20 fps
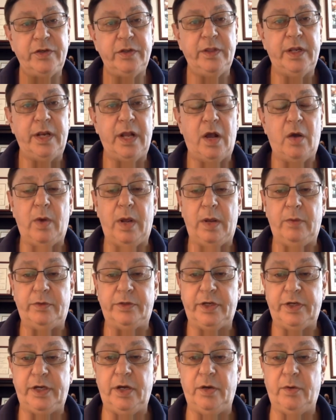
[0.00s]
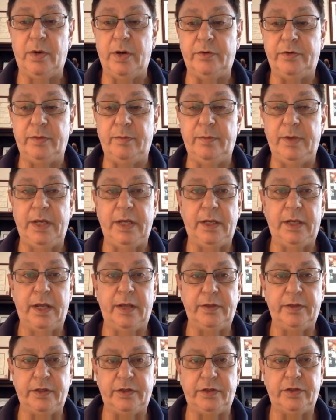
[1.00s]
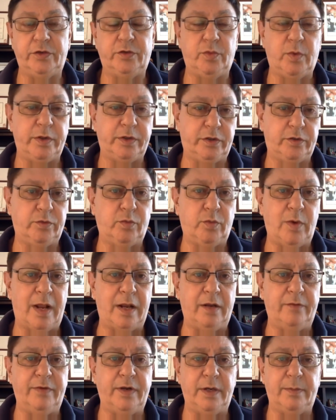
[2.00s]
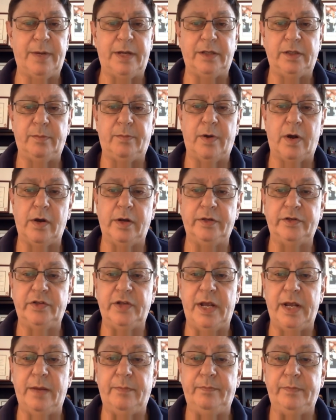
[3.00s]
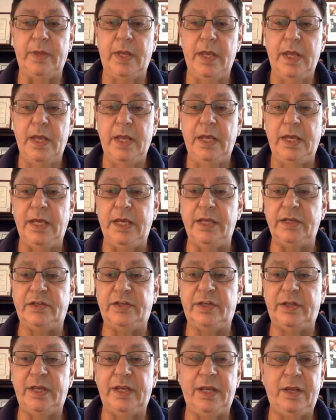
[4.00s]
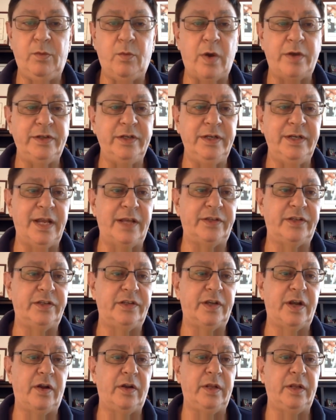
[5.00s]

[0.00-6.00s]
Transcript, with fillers: that Elway was a hero to me, and this is what's relevant about the bar exam, is it wasn't necessarily